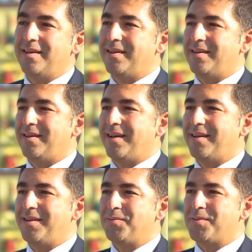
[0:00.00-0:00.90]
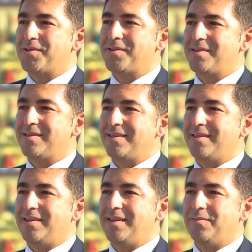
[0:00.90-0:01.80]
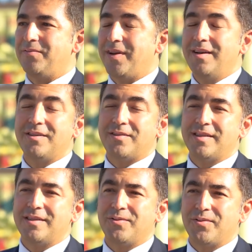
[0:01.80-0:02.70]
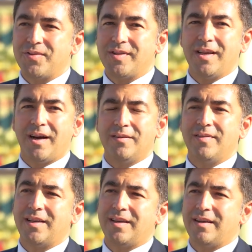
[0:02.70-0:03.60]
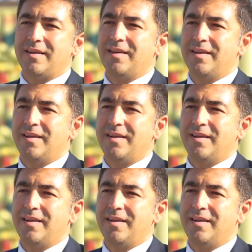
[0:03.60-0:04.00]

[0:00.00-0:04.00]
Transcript: Uh, and it was very interesting to see how they can